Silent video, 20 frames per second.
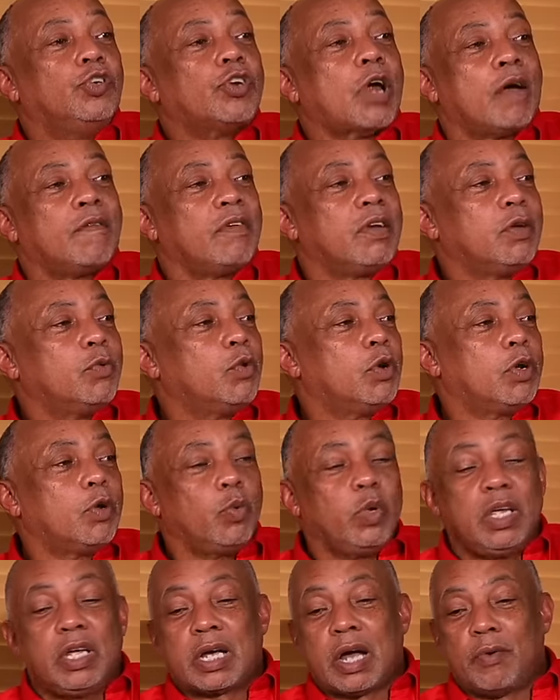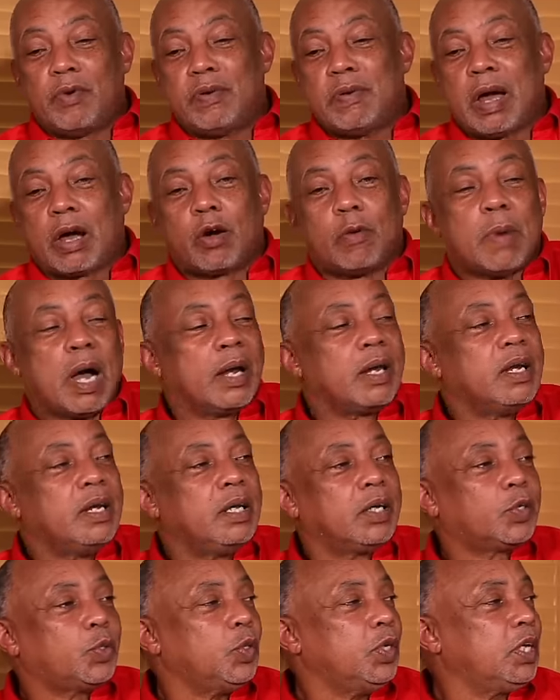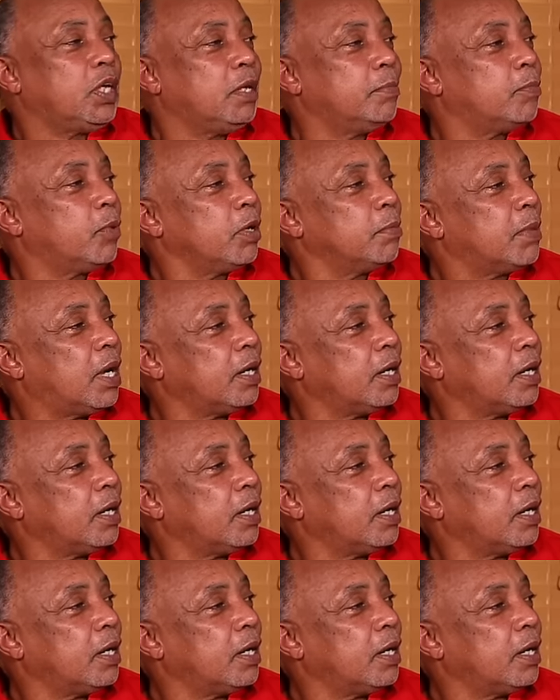driving the whole week, and when I go back the next week, him bring